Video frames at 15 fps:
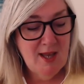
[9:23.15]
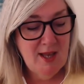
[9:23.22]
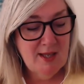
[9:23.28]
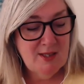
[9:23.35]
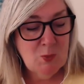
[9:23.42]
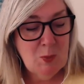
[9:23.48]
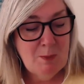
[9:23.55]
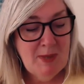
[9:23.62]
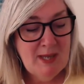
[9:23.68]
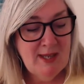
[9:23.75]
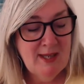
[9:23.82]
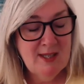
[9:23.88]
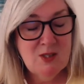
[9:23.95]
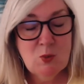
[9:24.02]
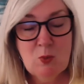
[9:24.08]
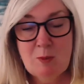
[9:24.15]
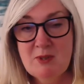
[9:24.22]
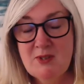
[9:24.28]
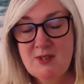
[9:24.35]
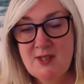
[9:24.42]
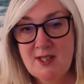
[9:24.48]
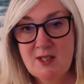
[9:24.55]
And so when my kids were about
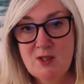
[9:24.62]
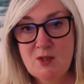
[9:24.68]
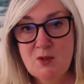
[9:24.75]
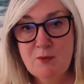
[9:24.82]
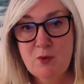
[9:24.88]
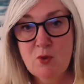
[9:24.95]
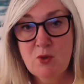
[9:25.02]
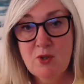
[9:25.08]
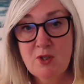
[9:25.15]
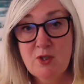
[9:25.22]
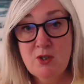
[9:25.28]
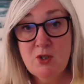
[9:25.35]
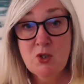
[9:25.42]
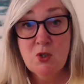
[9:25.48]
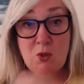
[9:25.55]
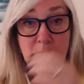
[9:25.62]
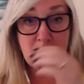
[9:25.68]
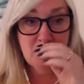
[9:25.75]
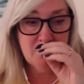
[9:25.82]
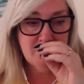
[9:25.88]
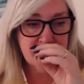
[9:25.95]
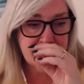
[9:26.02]
6, 4 and 2,